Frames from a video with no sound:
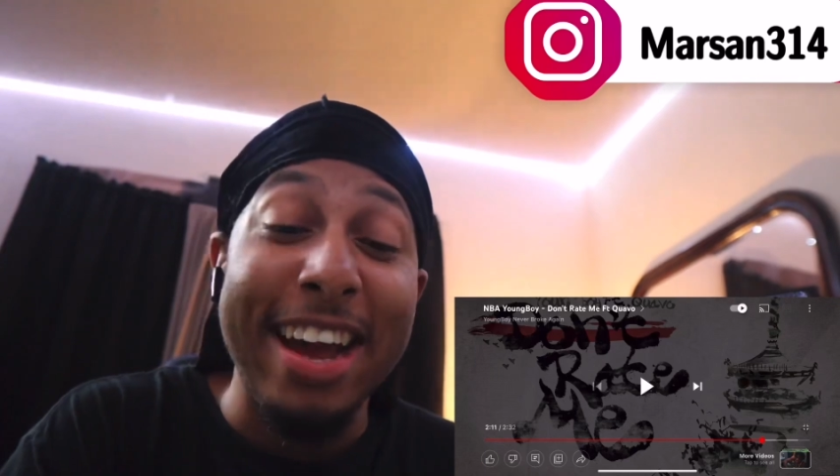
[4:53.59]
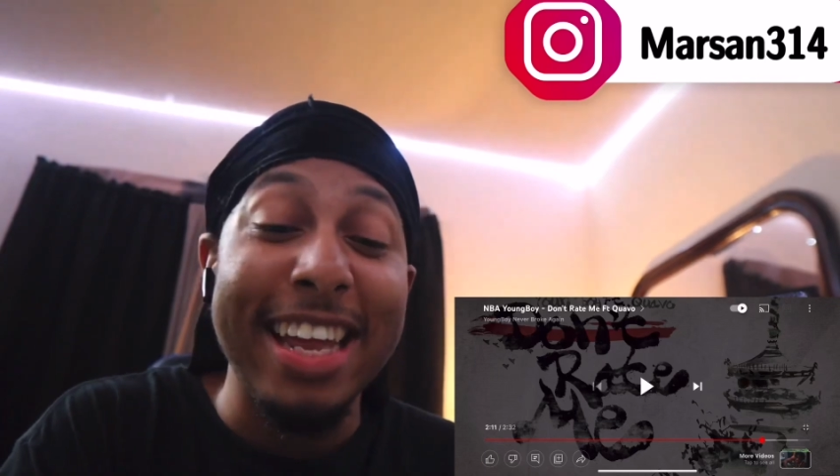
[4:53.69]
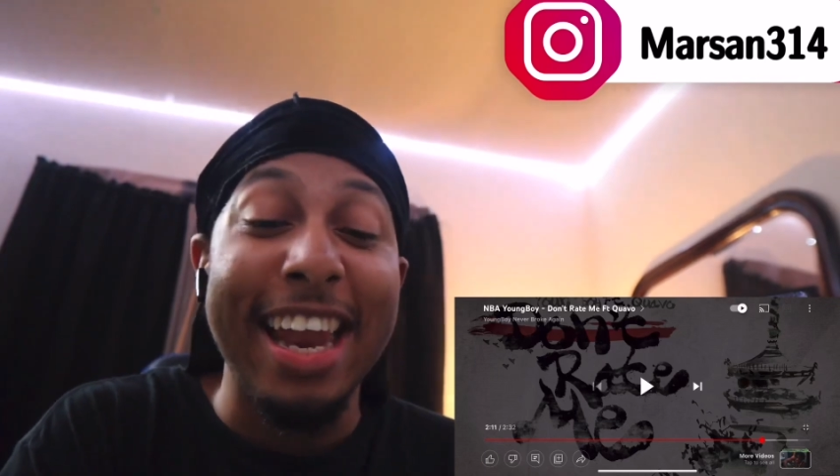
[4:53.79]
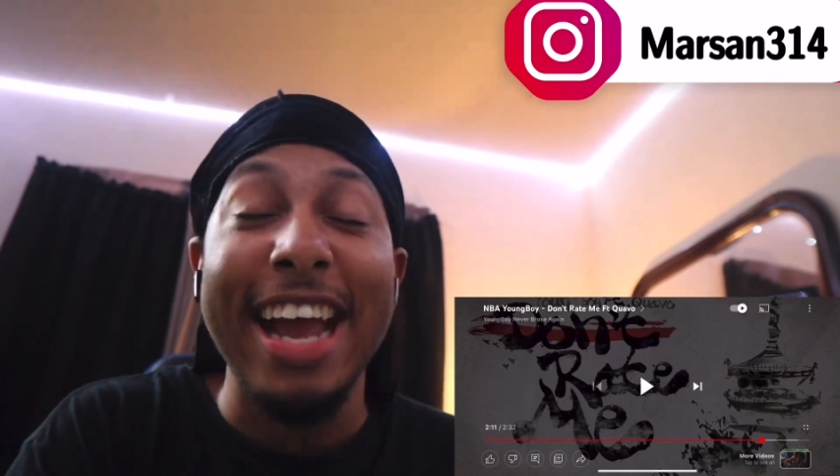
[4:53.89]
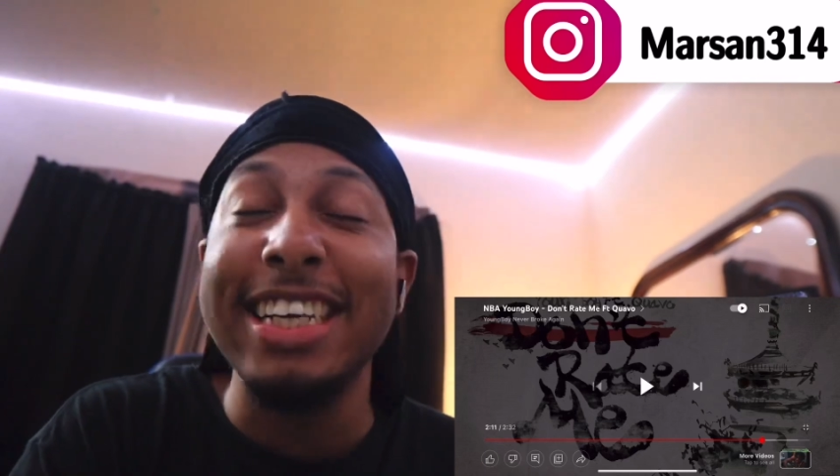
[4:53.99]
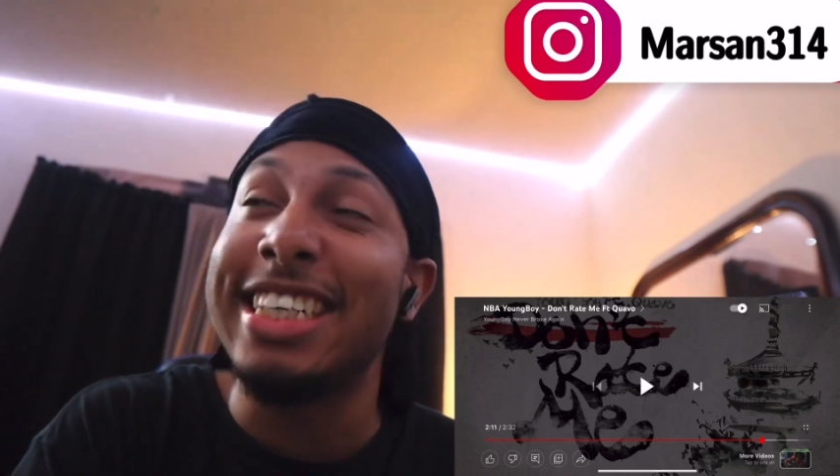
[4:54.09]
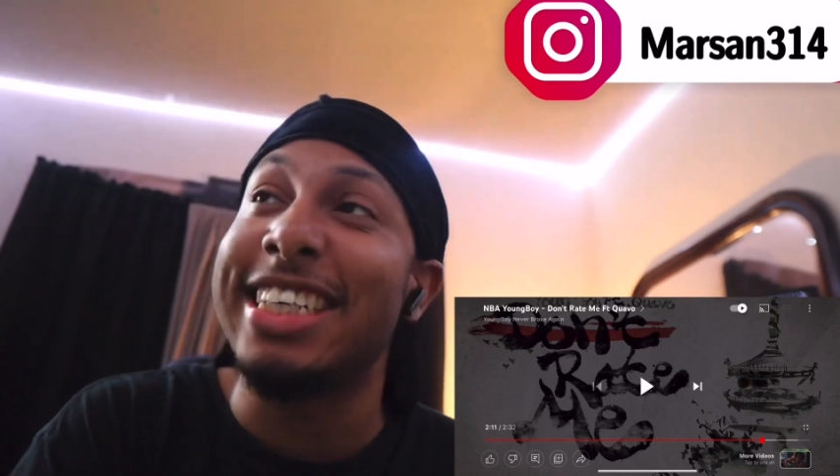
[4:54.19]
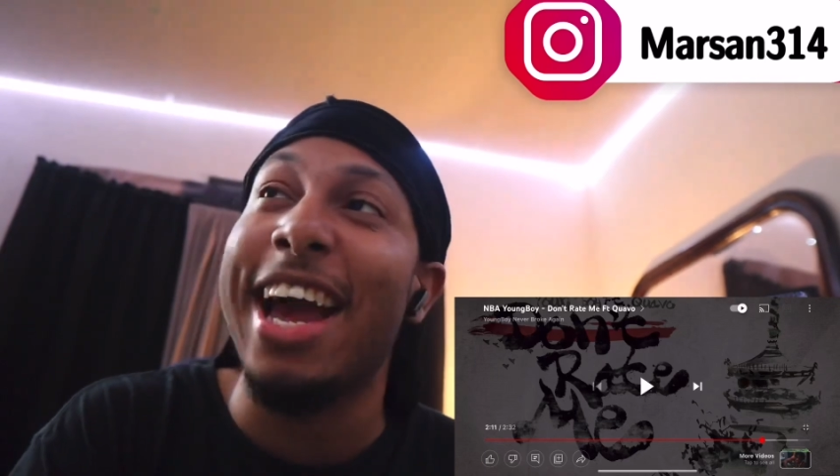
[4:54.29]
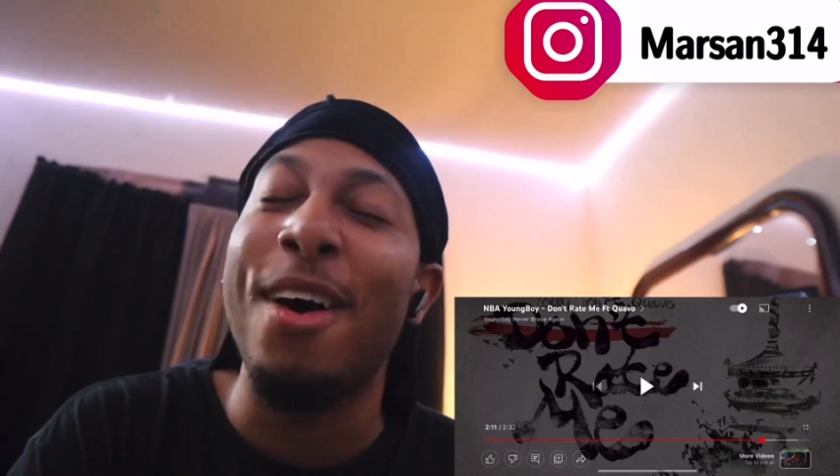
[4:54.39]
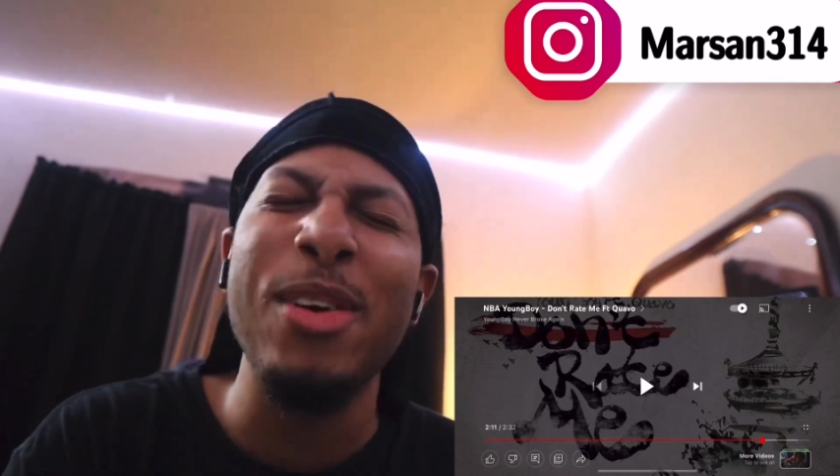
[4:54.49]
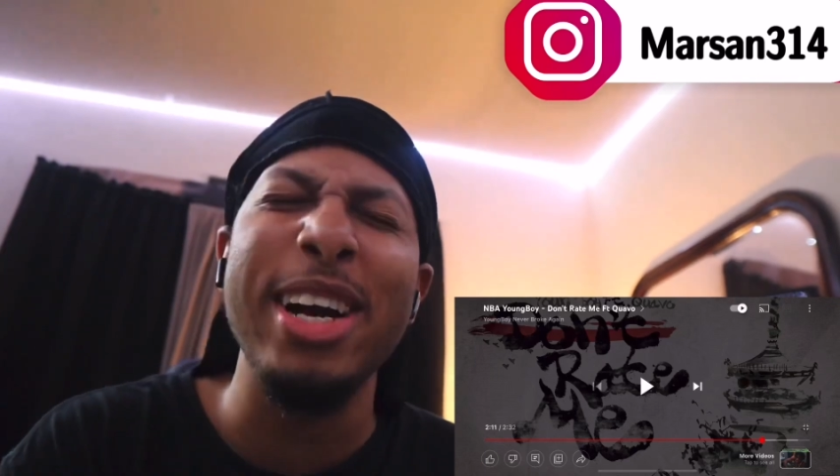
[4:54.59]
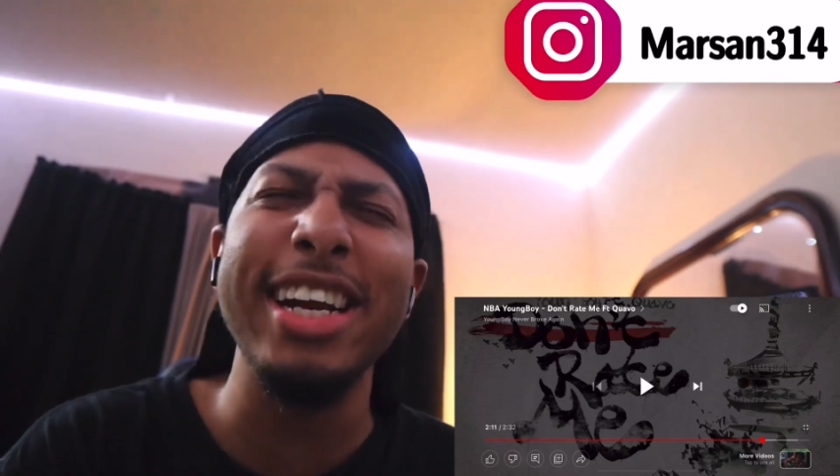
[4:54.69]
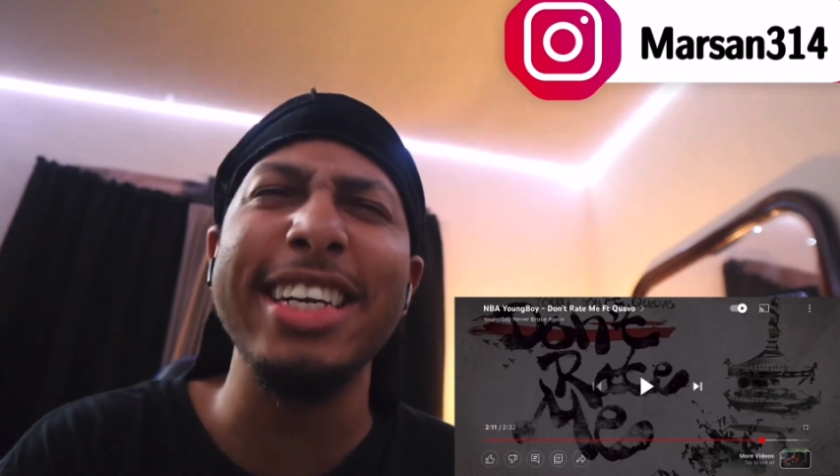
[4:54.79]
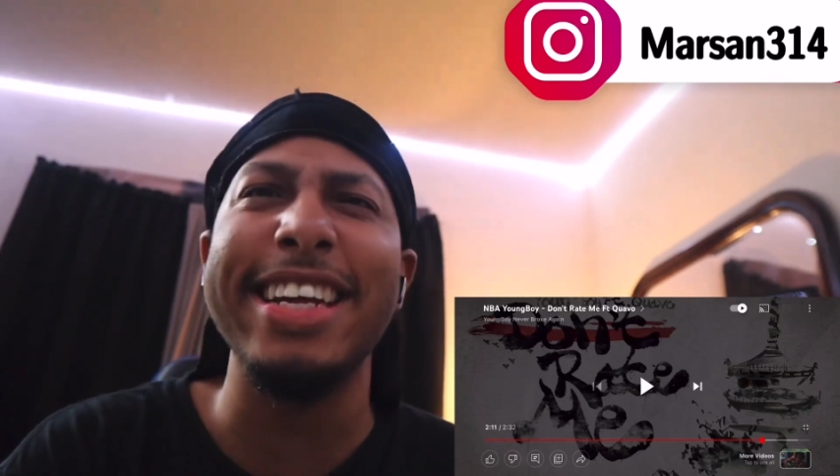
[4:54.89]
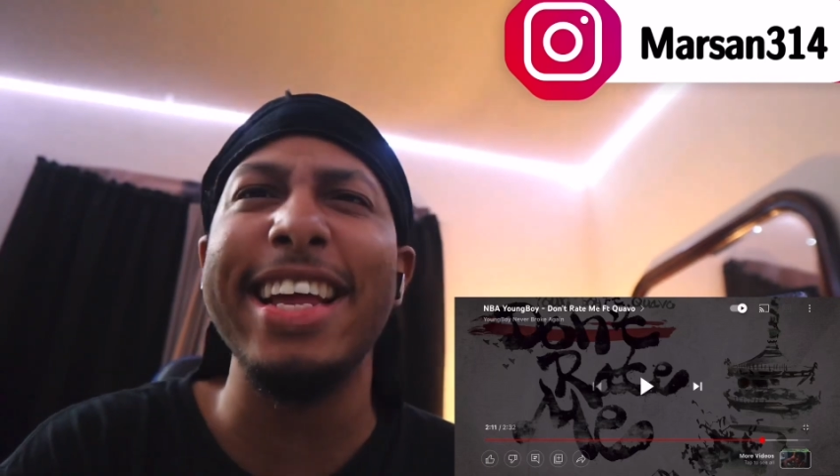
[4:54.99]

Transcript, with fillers: it like it just sound weird. It, it,